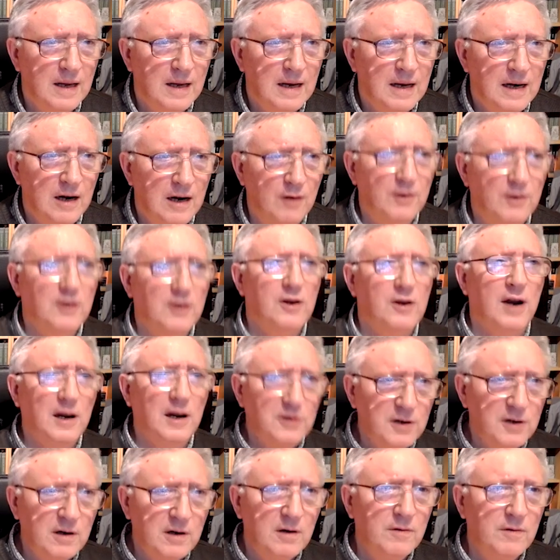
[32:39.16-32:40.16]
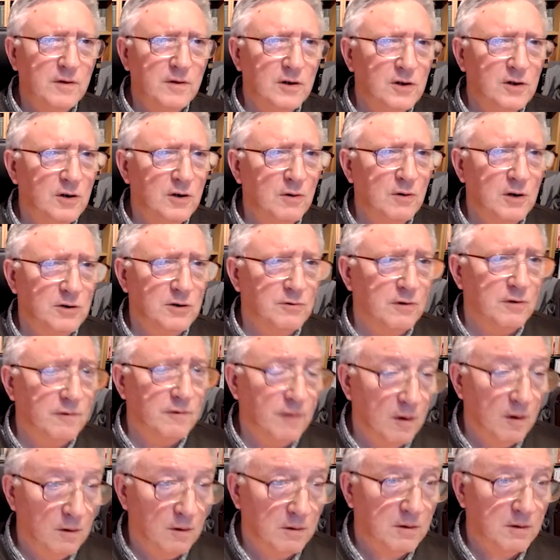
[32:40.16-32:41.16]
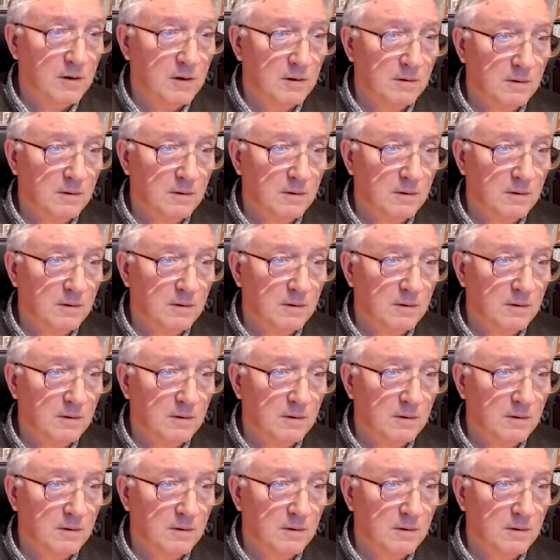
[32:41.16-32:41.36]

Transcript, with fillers: Now, the crushing of the Jewish revolt